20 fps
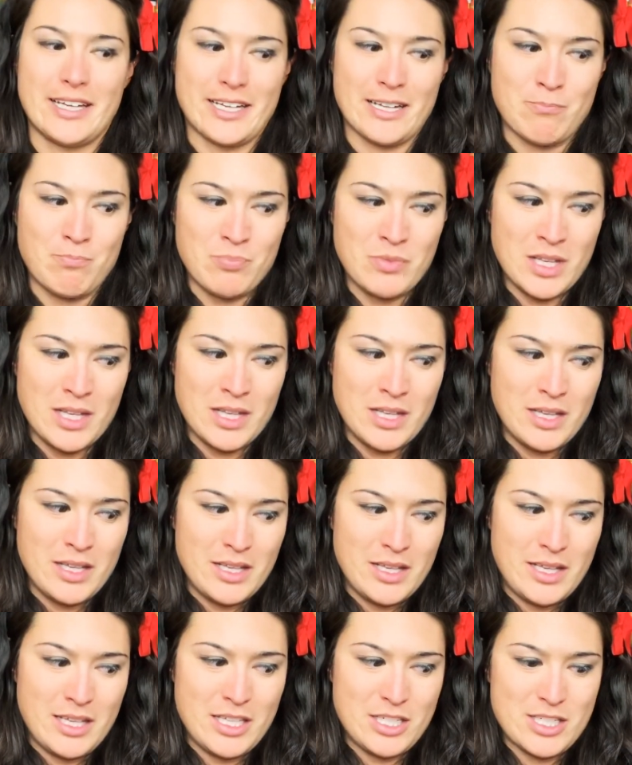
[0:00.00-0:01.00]
Like
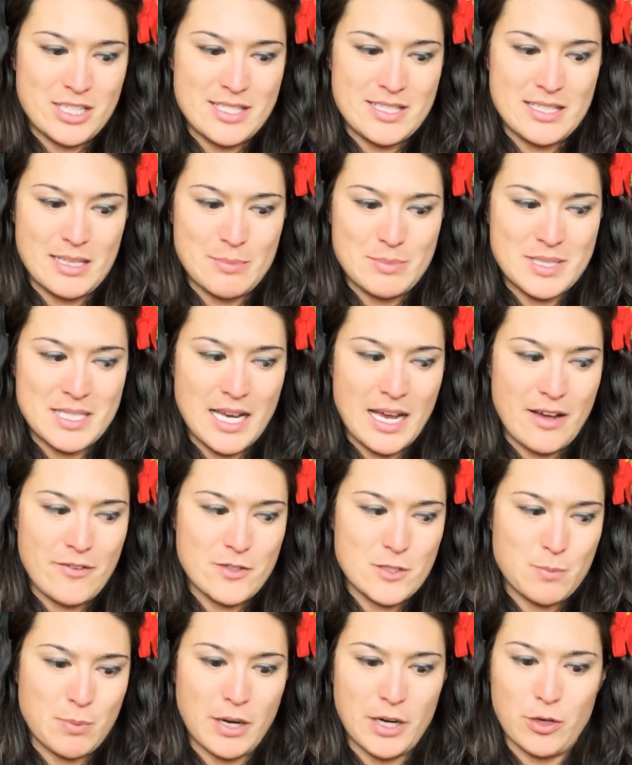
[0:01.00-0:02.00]
he just seems to have
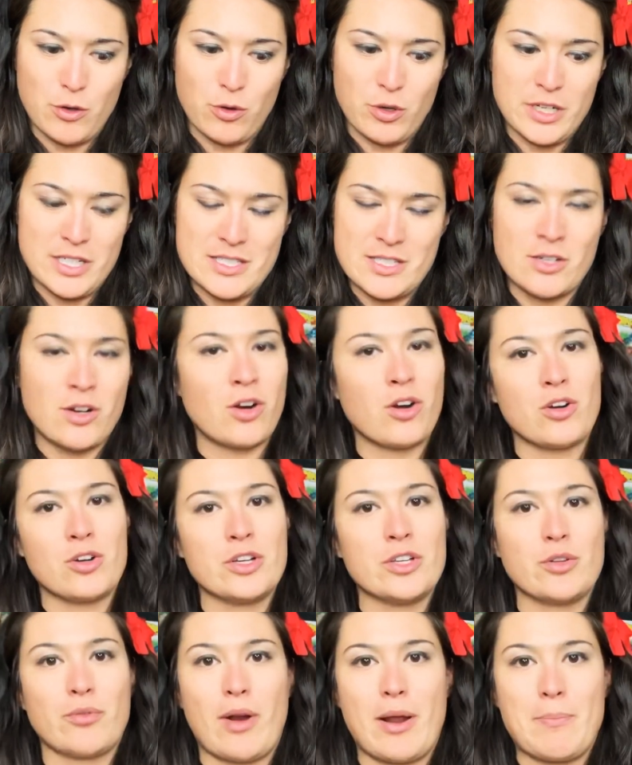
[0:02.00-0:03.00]
his priorities and
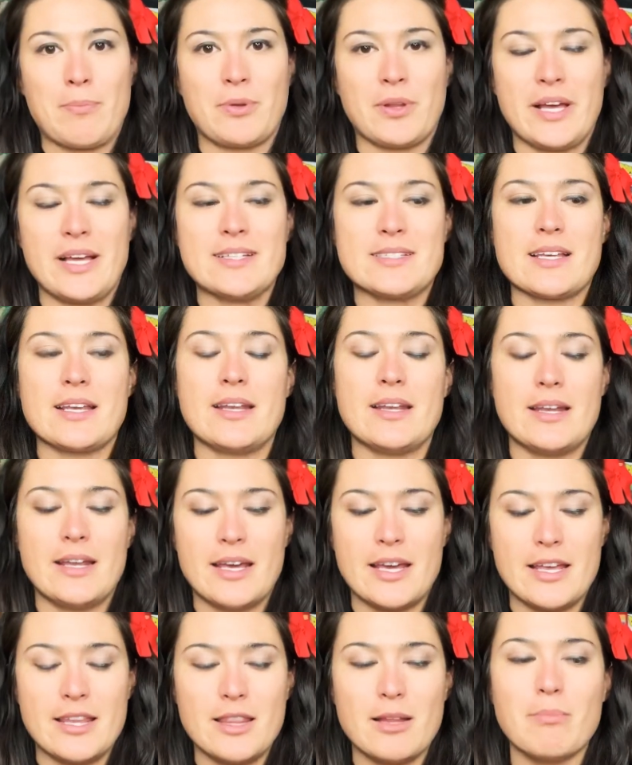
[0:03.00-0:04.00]
heart in the right place,
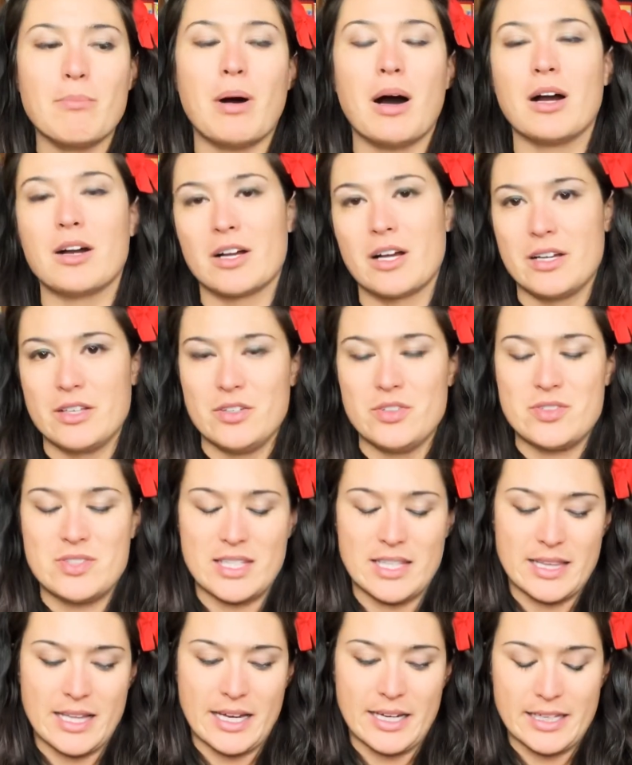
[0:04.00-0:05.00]
and in the manga you
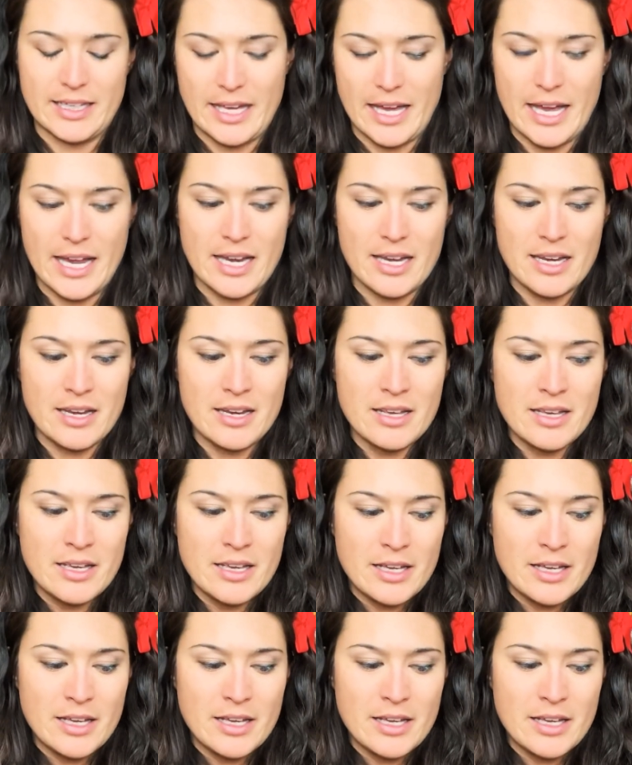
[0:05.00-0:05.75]
see that again.